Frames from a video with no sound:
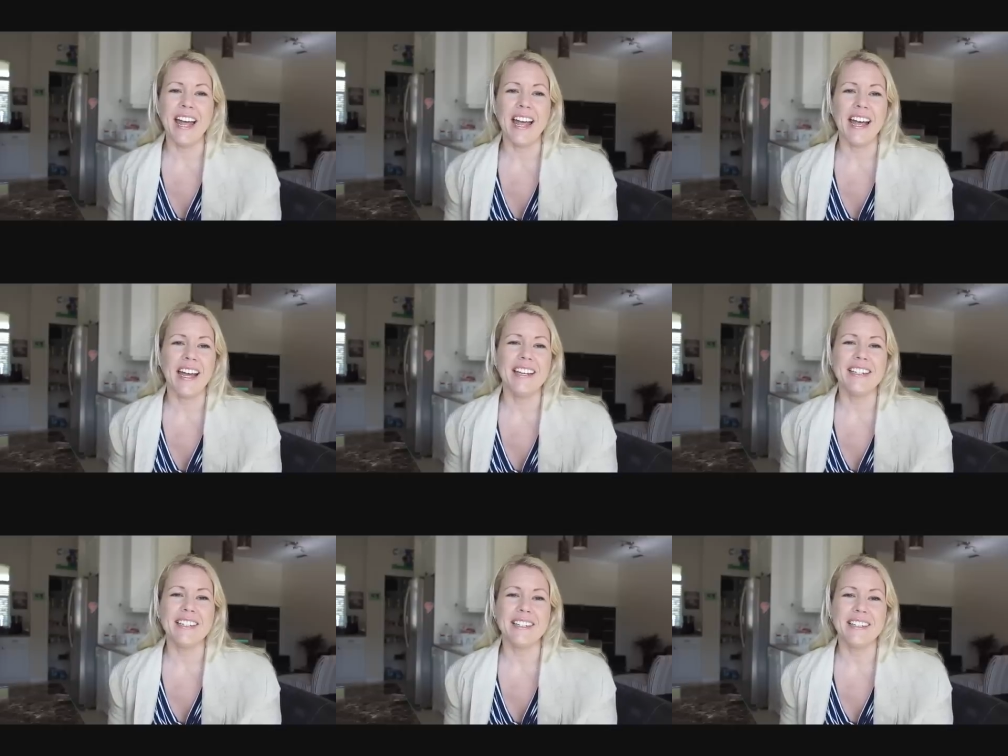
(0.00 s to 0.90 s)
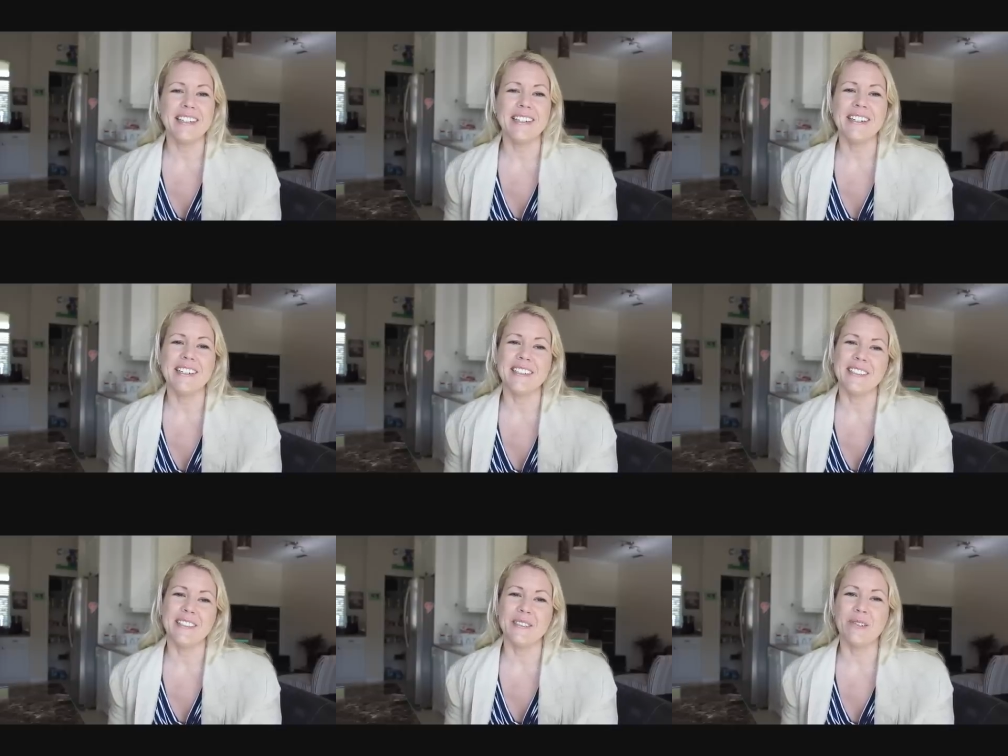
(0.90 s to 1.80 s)
And
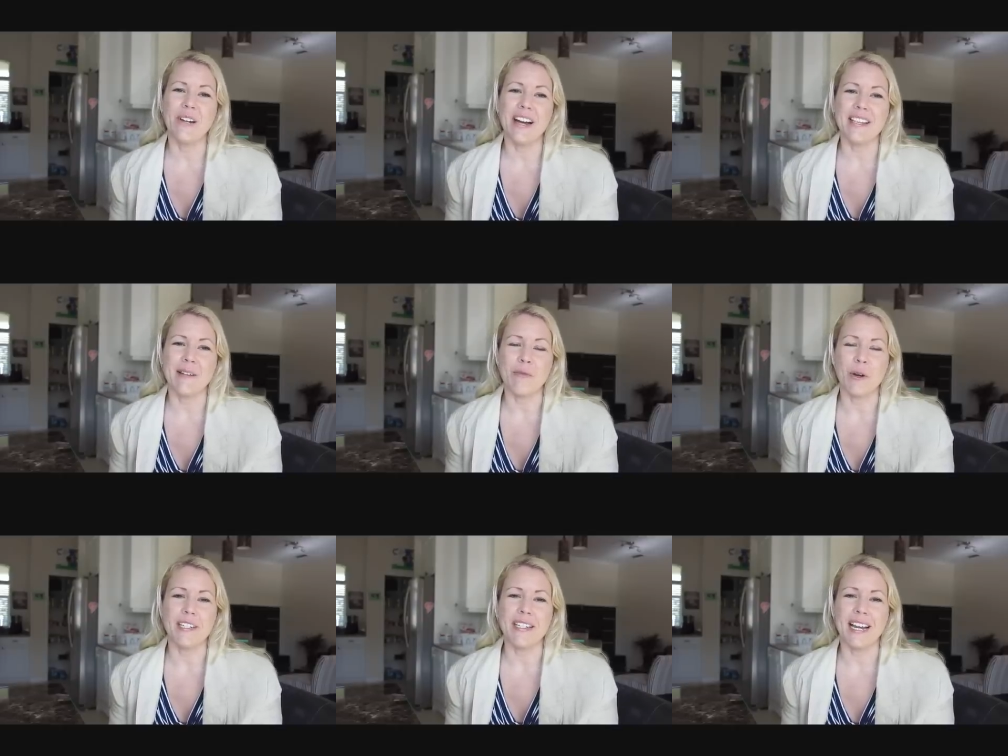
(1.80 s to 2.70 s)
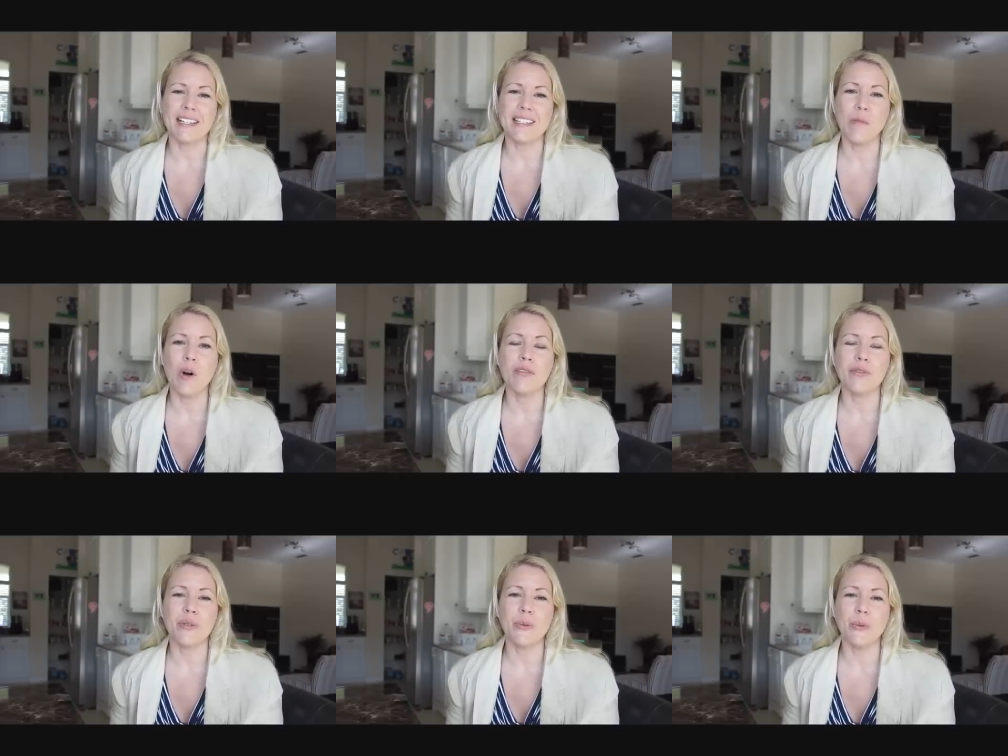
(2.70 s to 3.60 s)
uh, you guys, I'm gonna tag some
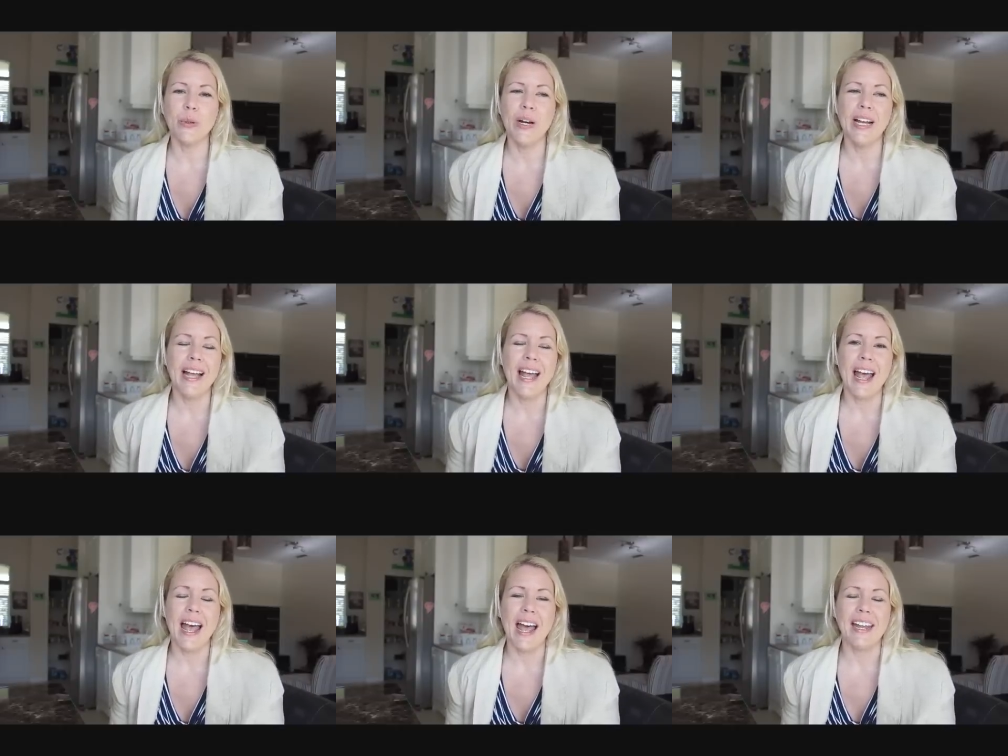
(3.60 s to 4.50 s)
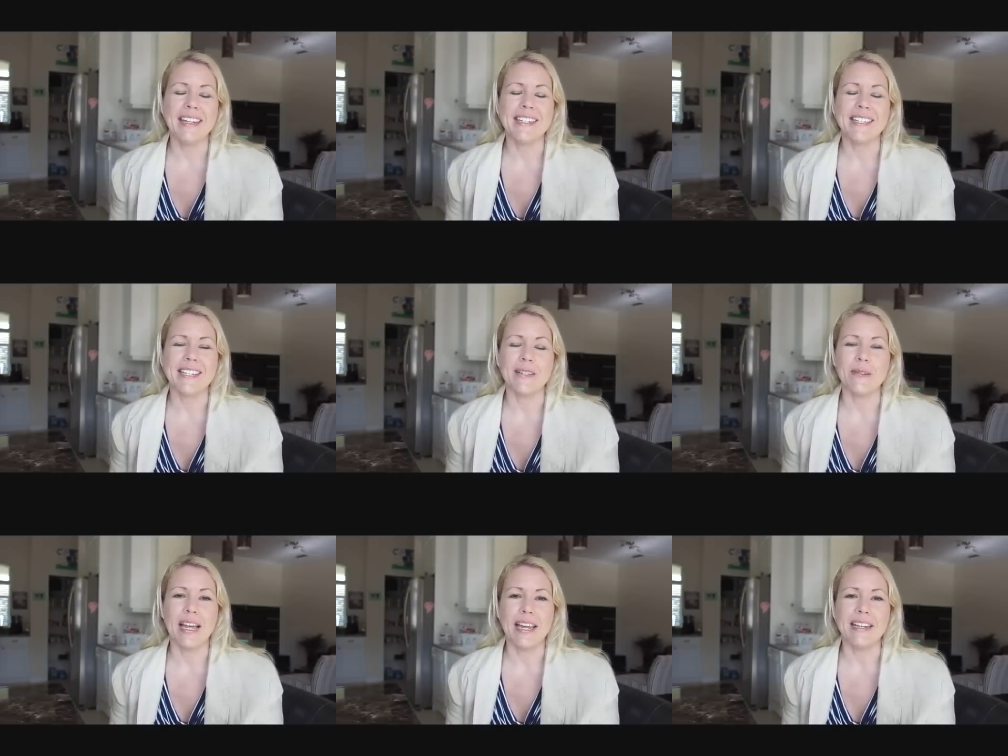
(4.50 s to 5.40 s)
of you. And see
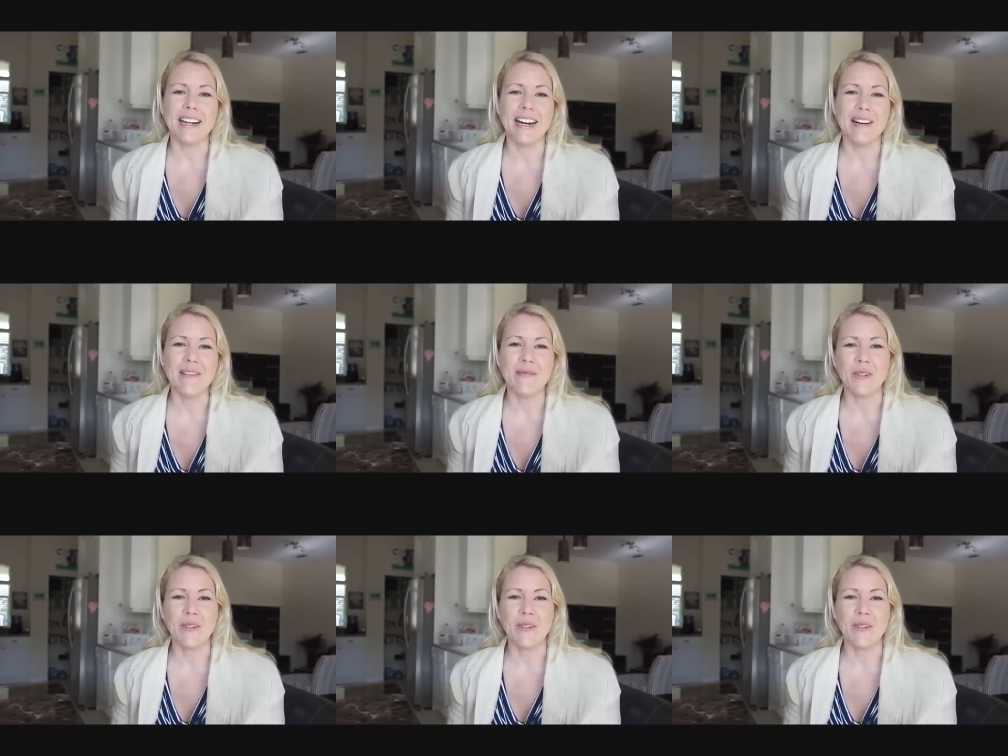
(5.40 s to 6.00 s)
you later.